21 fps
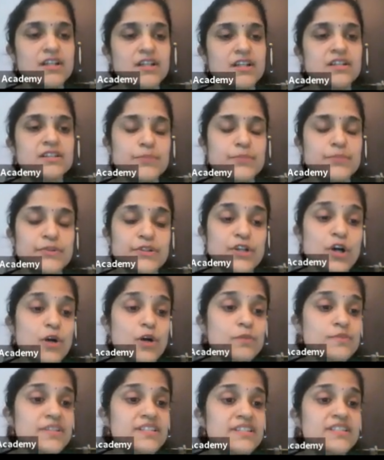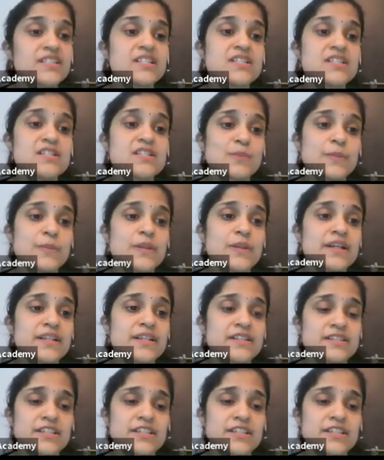the predominating supply is